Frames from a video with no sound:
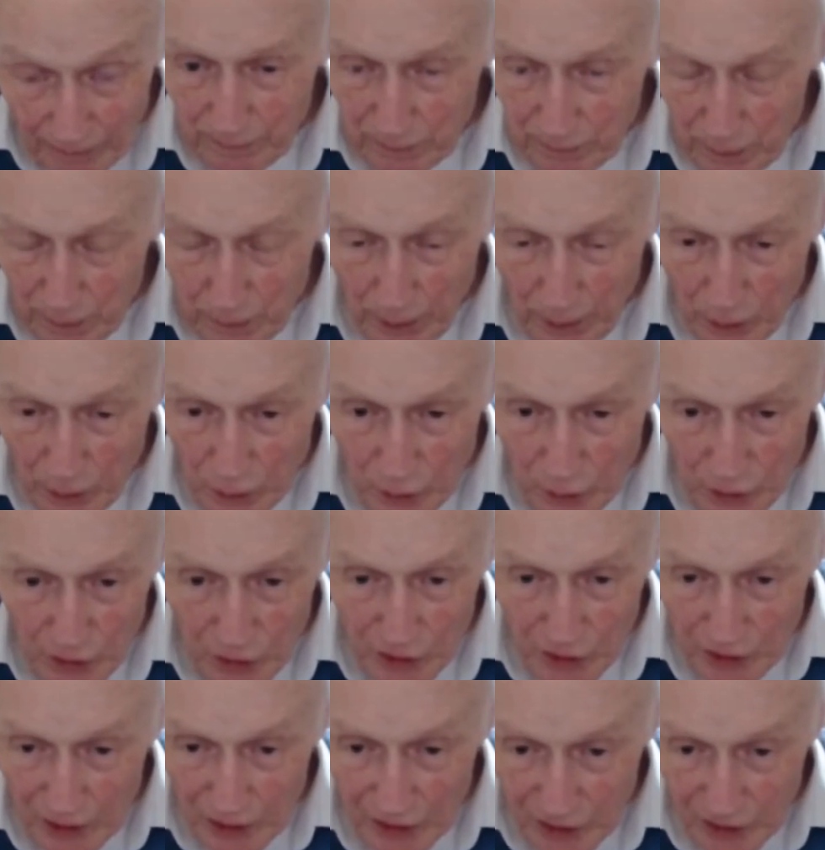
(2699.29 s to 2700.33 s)

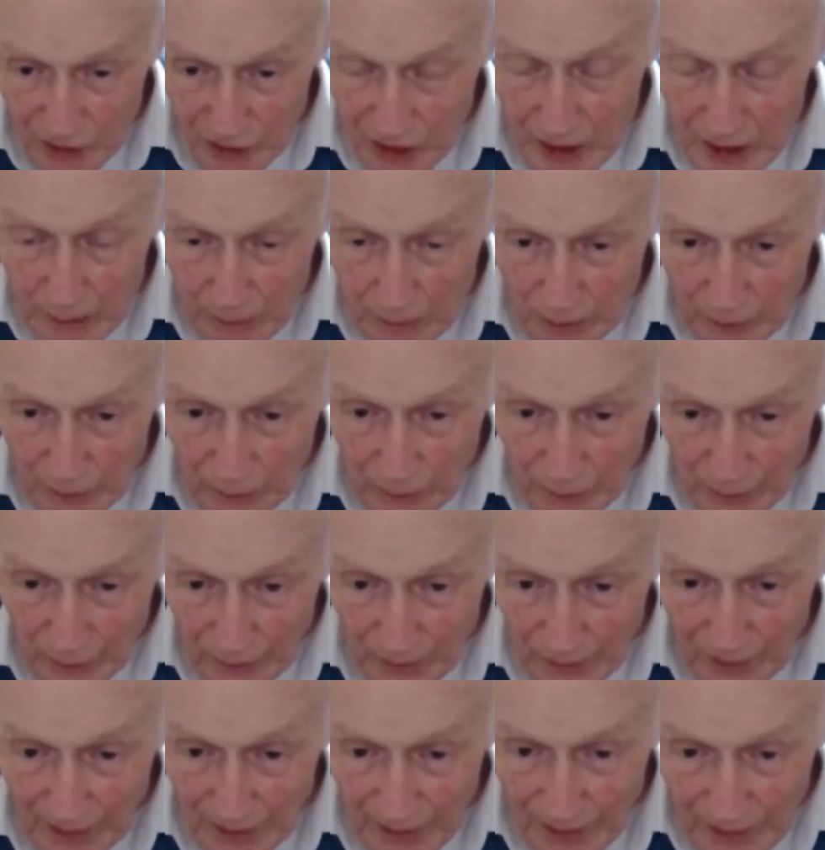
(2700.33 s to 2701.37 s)
proposed scheme
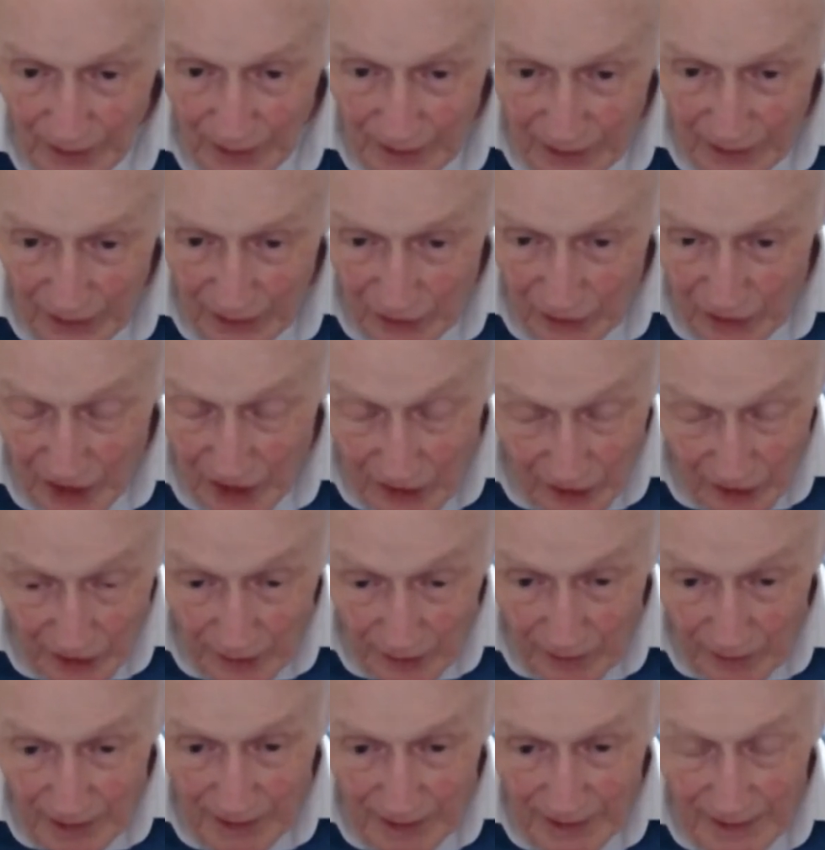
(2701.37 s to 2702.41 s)
of study,
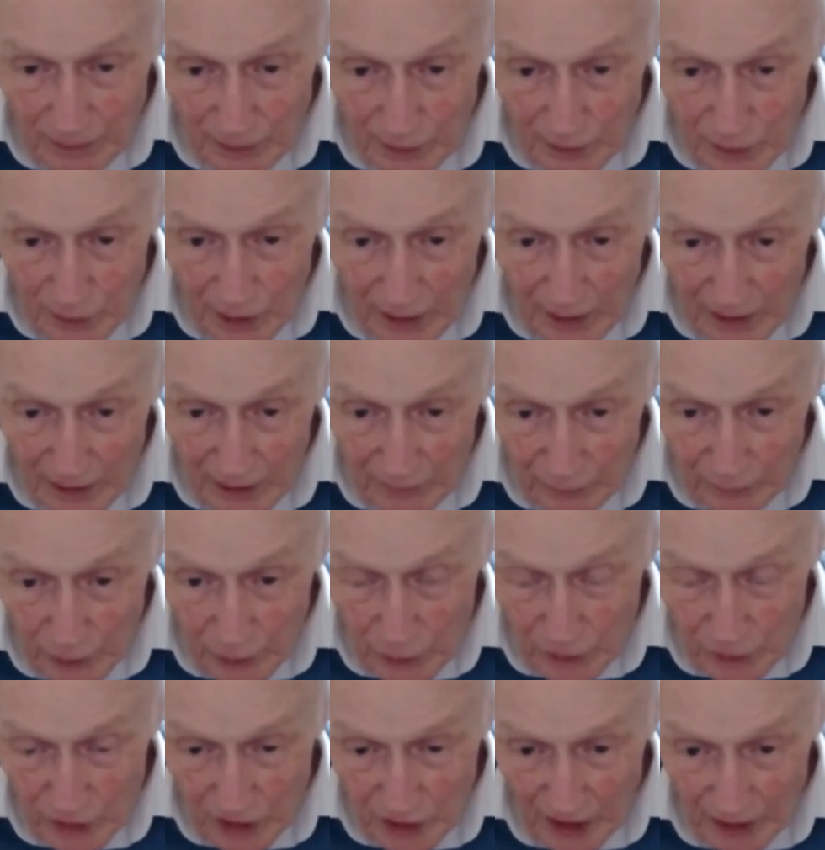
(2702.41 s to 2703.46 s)
at
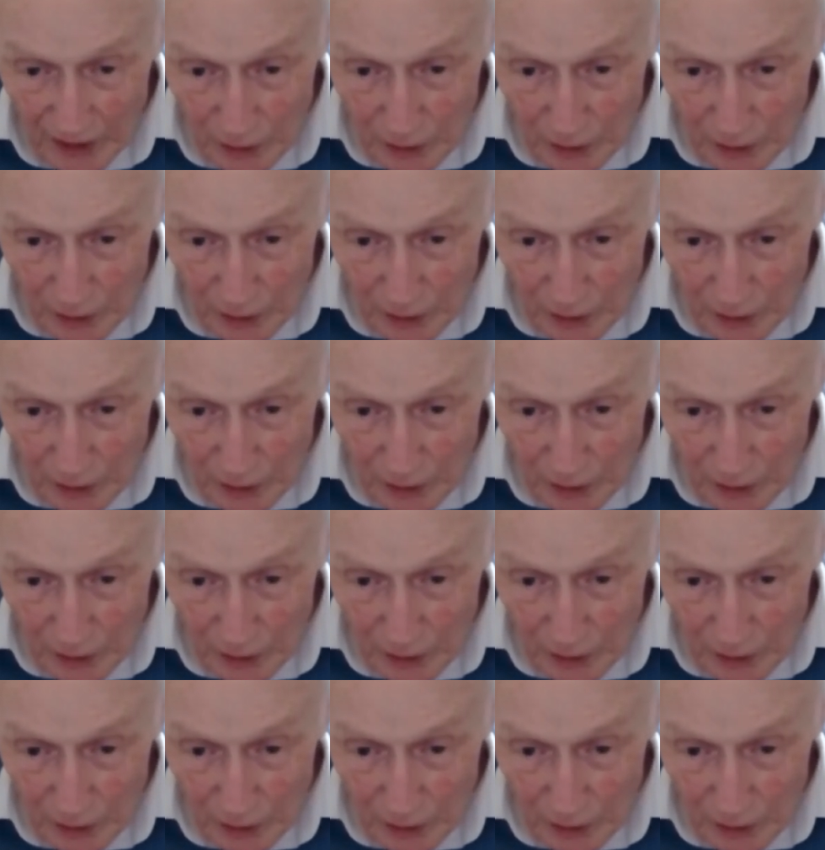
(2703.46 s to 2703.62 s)
first sight